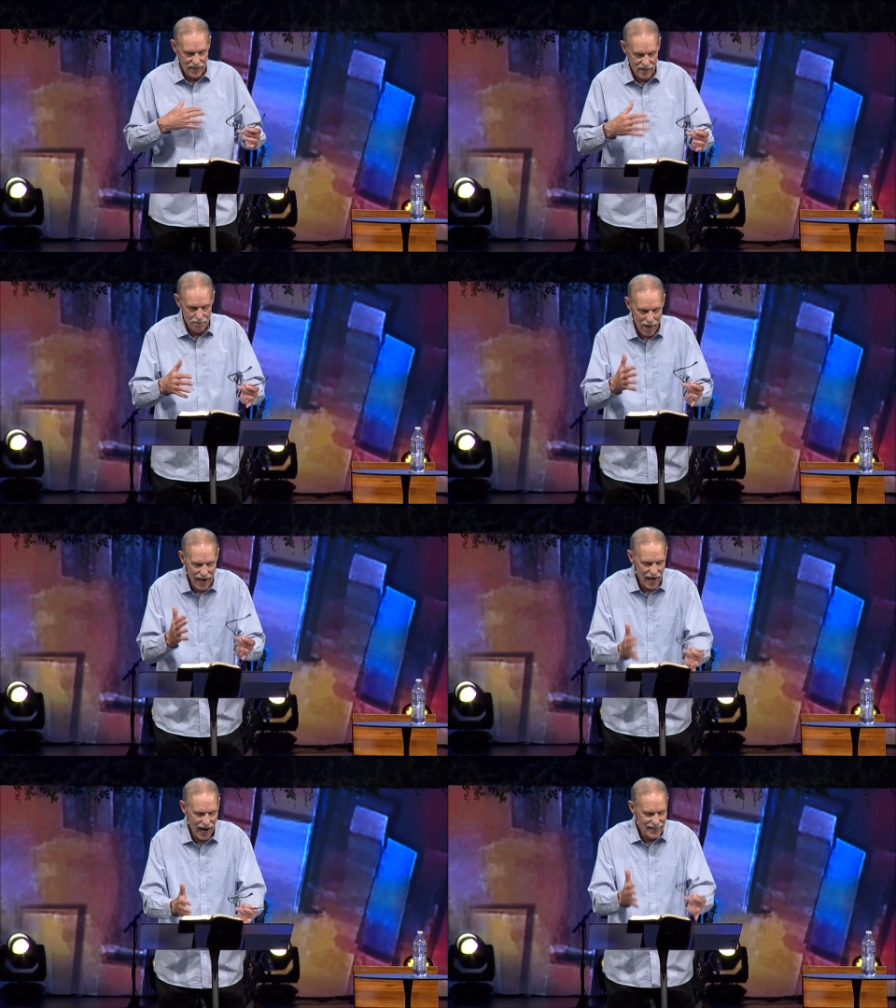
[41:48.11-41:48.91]
He said,
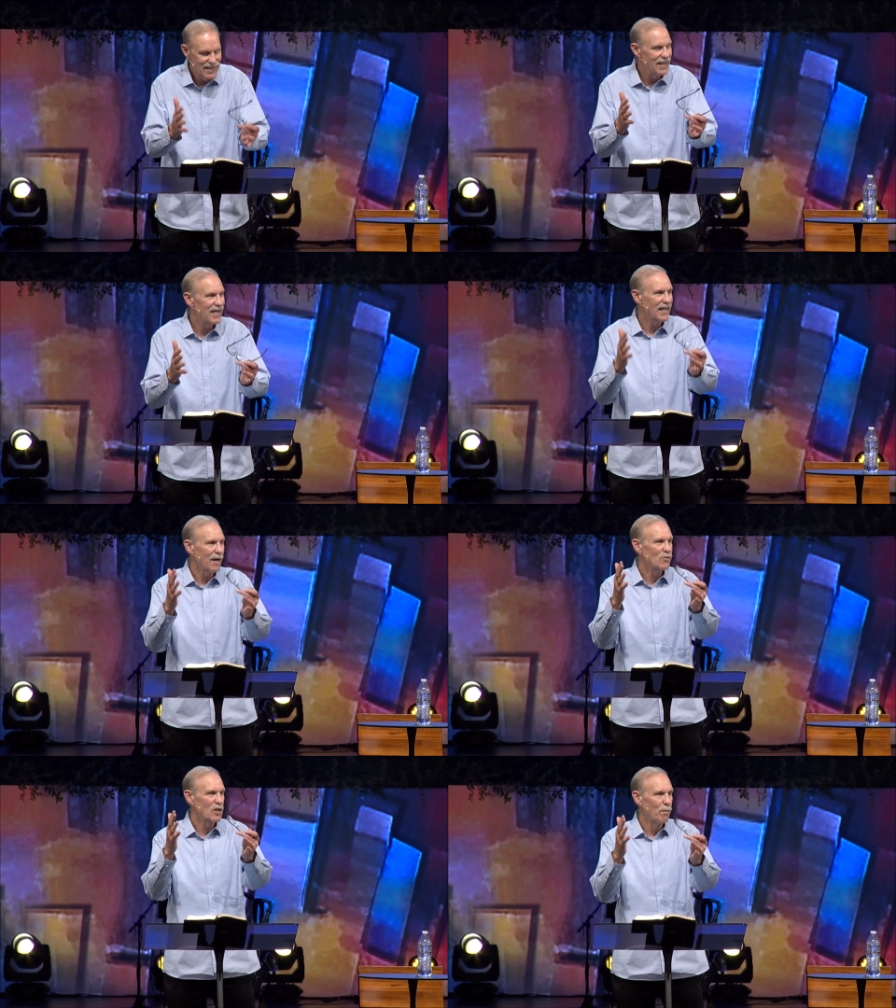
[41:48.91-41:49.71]
My identity comes